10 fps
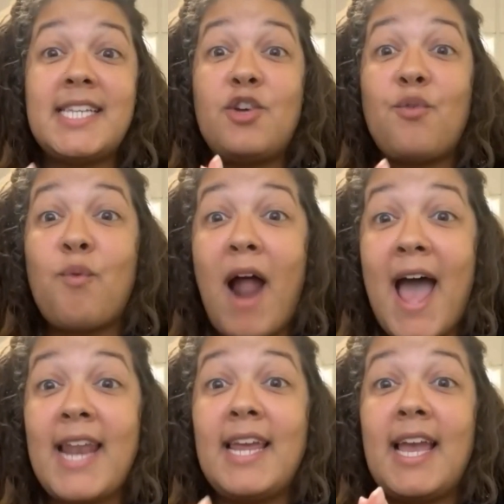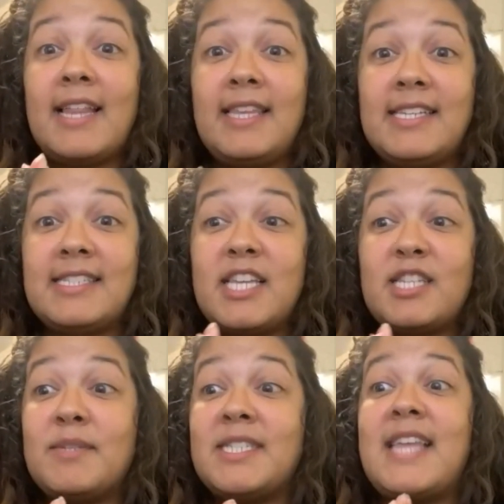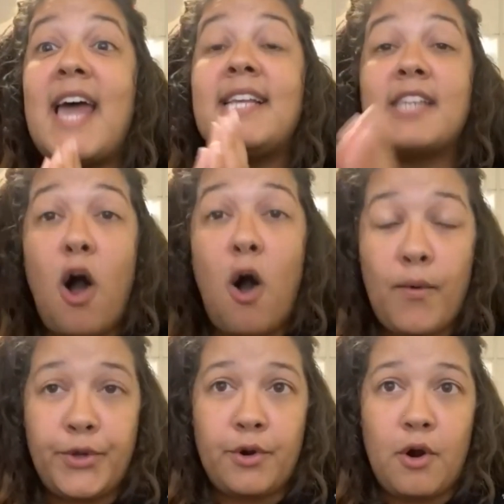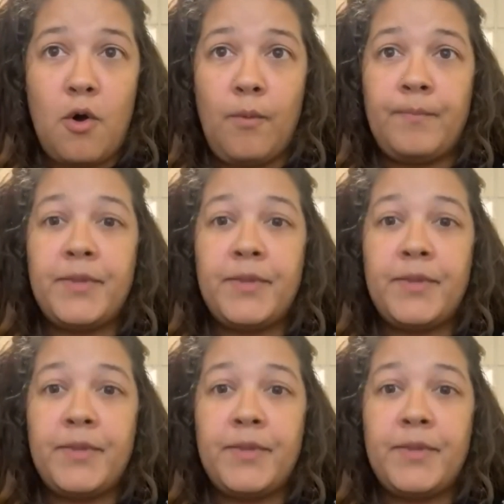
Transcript: the writing, and the assessment, that is all your own.